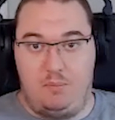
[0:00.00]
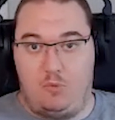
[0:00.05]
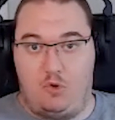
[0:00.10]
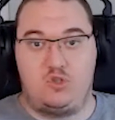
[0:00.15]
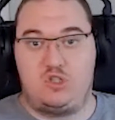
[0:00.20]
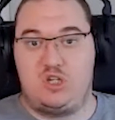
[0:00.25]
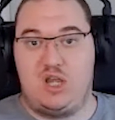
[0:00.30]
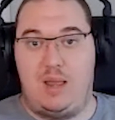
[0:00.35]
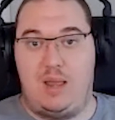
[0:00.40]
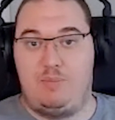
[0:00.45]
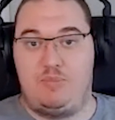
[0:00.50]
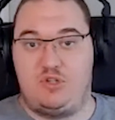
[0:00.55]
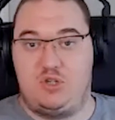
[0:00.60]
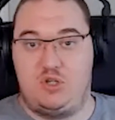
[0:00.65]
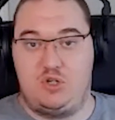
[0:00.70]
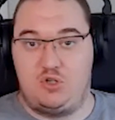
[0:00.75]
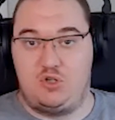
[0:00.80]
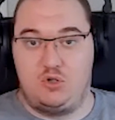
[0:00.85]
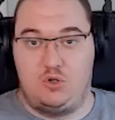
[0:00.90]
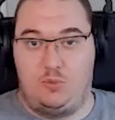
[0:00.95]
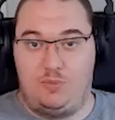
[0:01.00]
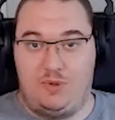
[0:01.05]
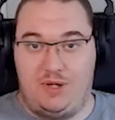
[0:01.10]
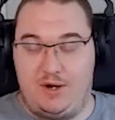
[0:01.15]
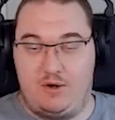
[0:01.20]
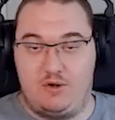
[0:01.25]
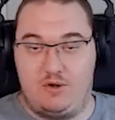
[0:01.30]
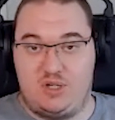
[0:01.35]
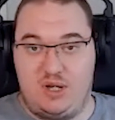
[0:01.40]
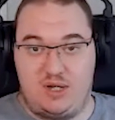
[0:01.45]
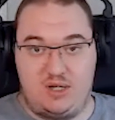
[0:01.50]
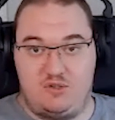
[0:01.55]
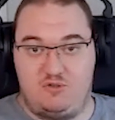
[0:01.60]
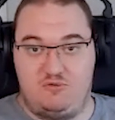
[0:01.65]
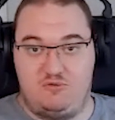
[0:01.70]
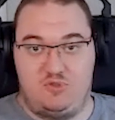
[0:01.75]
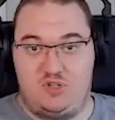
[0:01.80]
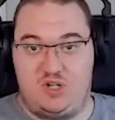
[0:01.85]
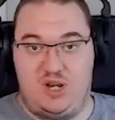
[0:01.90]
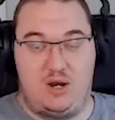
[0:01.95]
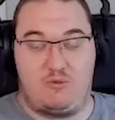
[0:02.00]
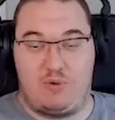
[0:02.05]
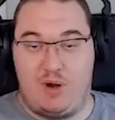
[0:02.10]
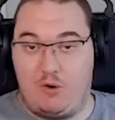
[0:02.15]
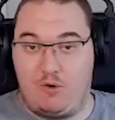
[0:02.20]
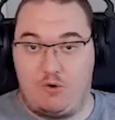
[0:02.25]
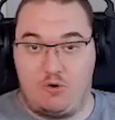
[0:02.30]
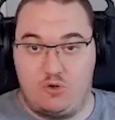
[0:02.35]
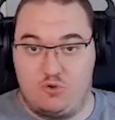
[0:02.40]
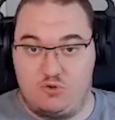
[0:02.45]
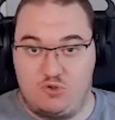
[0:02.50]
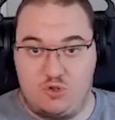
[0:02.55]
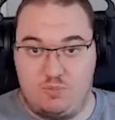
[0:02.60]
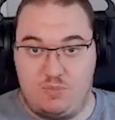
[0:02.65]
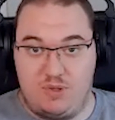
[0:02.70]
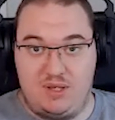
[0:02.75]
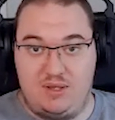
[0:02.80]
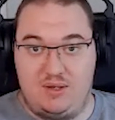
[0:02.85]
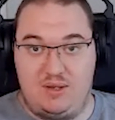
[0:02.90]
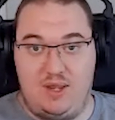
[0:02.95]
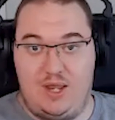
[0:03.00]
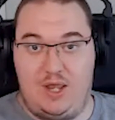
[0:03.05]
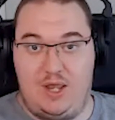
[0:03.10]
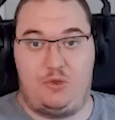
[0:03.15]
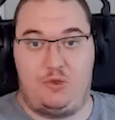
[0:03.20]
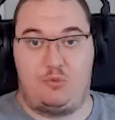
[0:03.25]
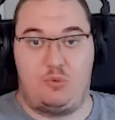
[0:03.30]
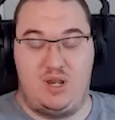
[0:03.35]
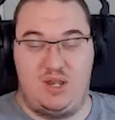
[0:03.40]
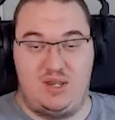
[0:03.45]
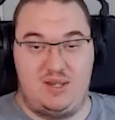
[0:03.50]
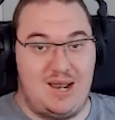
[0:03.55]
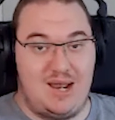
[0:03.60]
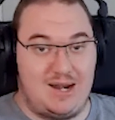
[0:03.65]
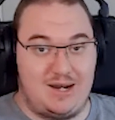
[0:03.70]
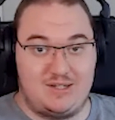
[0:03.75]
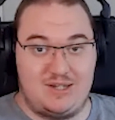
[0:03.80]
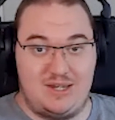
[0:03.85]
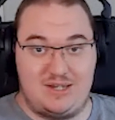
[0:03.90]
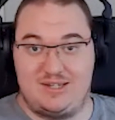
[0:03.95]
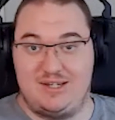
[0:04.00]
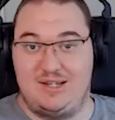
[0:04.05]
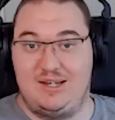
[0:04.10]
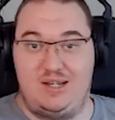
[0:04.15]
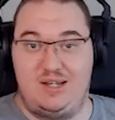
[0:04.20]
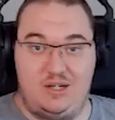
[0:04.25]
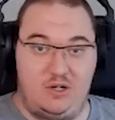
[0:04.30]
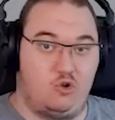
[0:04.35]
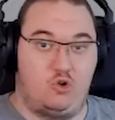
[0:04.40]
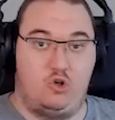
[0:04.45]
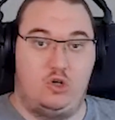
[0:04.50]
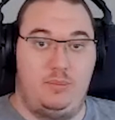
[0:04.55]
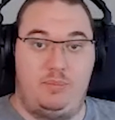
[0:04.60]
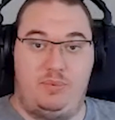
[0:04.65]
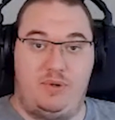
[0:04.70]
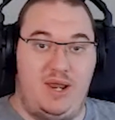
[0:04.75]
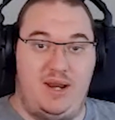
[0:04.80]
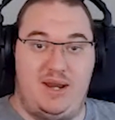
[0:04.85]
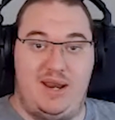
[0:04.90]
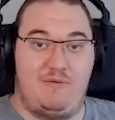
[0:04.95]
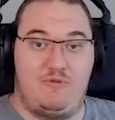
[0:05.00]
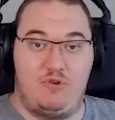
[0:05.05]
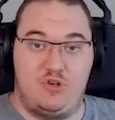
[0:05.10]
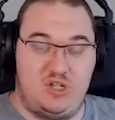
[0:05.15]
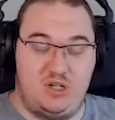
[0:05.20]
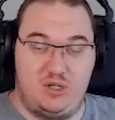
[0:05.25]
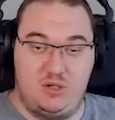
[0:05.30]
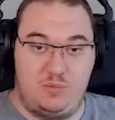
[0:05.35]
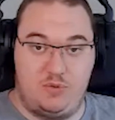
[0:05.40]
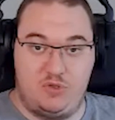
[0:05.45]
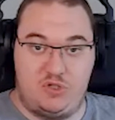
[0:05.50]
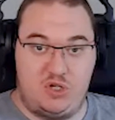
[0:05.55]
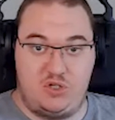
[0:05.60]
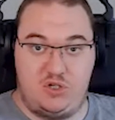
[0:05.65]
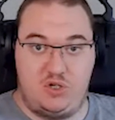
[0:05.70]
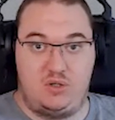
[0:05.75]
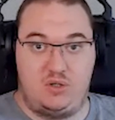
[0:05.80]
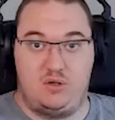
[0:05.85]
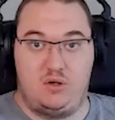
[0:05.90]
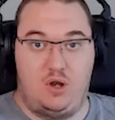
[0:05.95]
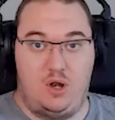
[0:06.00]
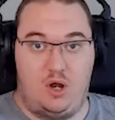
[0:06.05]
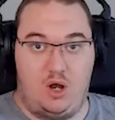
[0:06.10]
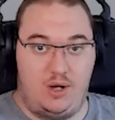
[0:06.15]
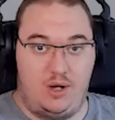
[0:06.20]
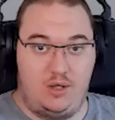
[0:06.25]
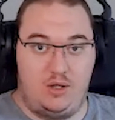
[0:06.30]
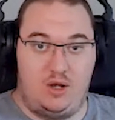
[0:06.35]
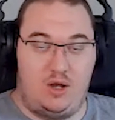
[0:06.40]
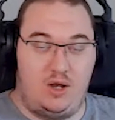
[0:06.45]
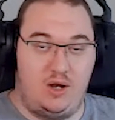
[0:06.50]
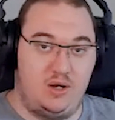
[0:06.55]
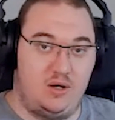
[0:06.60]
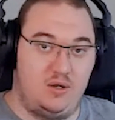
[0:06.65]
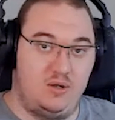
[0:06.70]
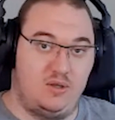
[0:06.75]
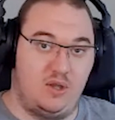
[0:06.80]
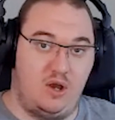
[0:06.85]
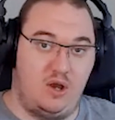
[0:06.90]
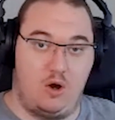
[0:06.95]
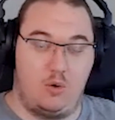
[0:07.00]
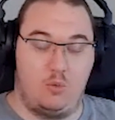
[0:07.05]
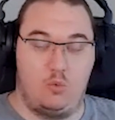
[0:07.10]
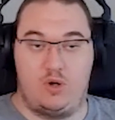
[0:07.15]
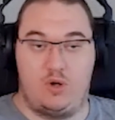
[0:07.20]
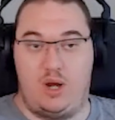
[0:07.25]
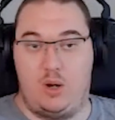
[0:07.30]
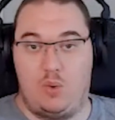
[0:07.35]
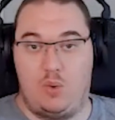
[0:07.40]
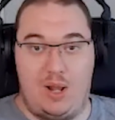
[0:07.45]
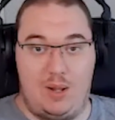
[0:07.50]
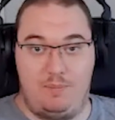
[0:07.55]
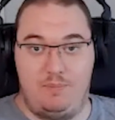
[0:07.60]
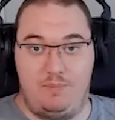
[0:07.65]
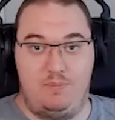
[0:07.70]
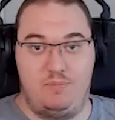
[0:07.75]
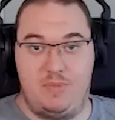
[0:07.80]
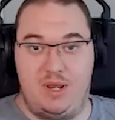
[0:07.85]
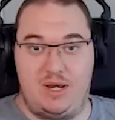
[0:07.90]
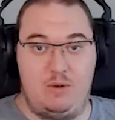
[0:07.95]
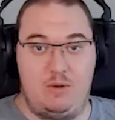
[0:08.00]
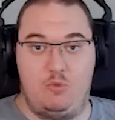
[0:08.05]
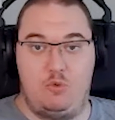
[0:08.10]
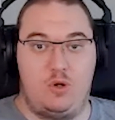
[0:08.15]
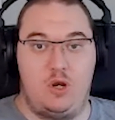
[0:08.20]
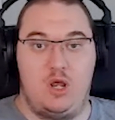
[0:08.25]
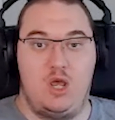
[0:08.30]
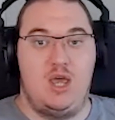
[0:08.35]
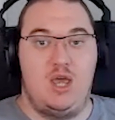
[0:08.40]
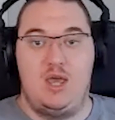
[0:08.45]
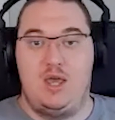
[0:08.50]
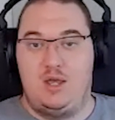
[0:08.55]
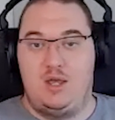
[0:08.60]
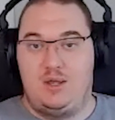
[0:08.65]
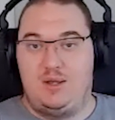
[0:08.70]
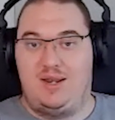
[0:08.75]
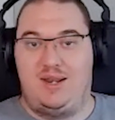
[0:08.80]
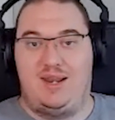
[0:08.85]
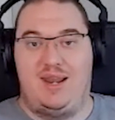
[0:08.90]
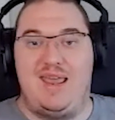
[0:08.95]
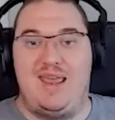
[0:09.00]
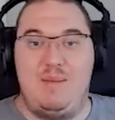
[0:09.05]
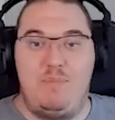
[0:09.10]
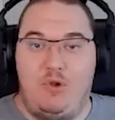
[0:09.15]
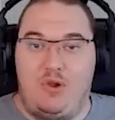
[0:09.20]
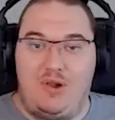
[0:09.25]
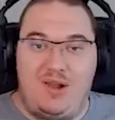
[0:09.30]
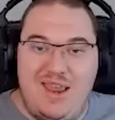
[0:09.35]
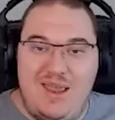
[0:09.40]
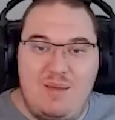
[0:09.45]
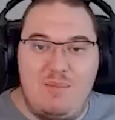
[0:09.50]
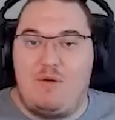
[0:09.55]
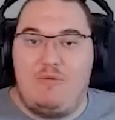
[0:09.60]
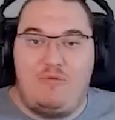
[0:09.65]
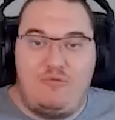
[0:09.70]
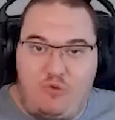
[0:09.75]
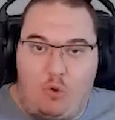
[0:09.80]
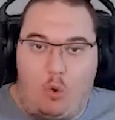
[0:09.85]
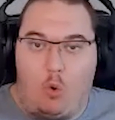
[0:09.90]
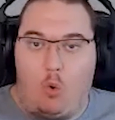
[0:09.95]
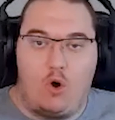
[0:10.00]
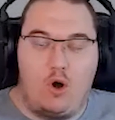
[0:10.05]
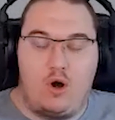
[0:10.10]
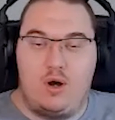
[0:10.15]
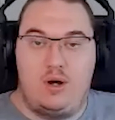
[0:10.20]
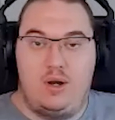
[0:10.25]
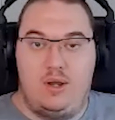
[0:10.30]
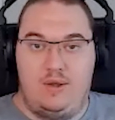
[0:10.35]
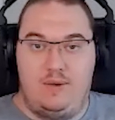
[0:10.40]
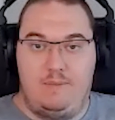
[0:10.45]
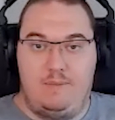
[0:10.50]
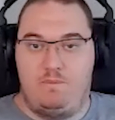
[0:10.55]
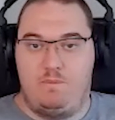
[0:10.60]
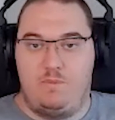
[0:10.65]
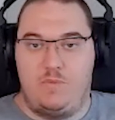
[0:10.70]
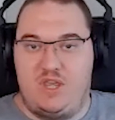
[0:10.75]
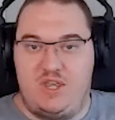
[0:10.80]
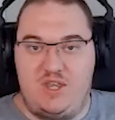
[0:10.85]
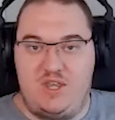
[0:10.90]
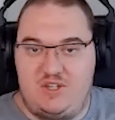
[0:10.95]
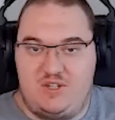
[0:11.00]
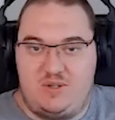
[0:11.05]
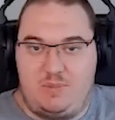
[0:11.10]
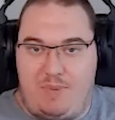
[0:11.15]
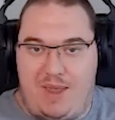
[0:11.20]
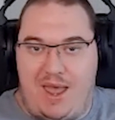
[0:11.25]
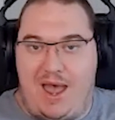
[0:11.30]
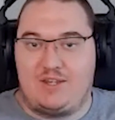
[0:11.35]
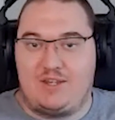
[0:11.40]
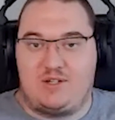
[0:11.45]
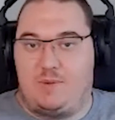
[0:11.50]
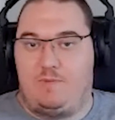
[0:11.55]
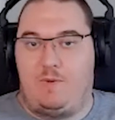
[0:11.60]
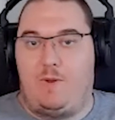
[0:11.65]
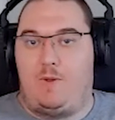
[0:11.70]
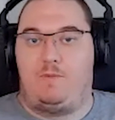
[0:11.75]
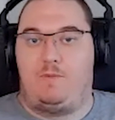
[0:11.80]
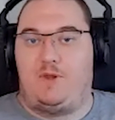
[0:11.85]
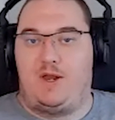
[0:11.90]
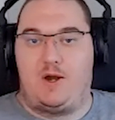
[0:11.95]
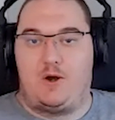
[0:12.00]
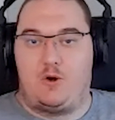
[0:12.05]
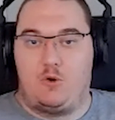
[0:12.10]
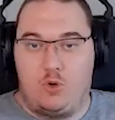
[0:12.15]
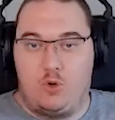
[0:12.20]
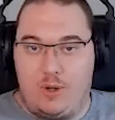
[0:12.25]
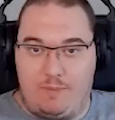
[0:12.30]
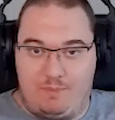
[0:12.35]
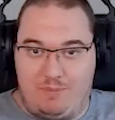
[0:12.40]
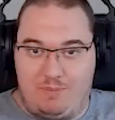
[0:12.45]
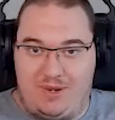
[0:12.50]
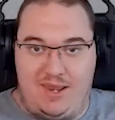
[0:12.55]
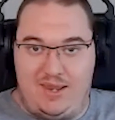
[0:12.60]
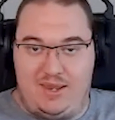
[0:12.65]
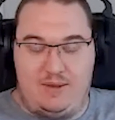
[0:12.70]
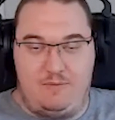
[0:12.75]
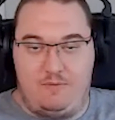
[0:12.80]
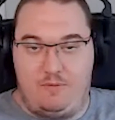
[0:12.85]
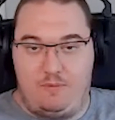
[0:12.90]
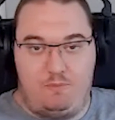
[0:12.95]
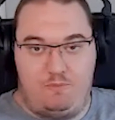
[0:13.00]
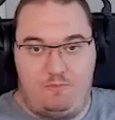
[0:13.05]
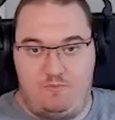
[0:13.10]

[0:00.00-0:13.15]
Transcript: multi-positional players, like Jay Crowder used to be A3. Giannis has literally played every single position on the hardwood. And while many would label him a four, he's a basketball player who can play